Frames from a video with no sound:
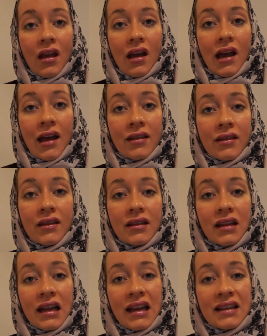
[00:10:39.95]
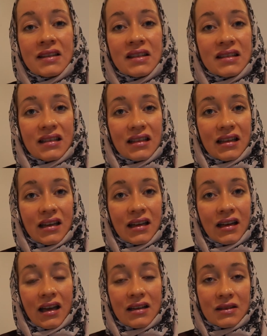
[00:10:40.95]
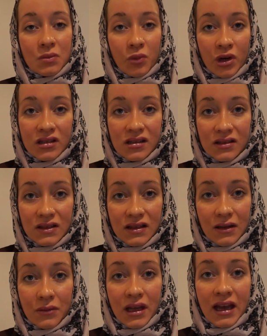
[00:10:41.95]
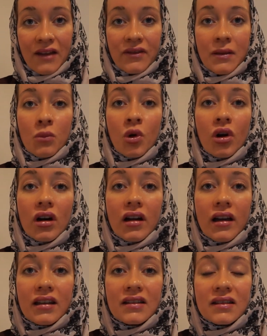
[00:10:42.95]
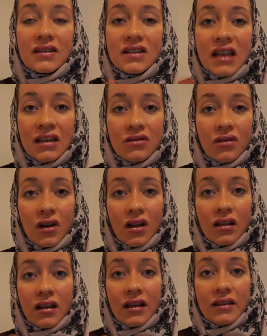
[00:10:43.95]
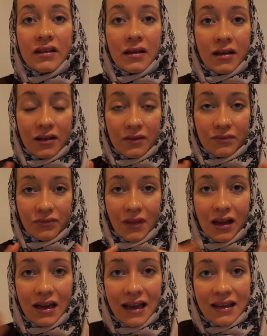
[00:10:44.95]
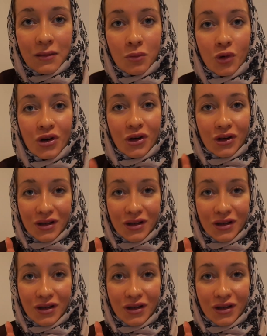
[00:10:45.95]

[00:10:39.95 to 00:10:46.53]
And the less expressions that we have, the more general, the more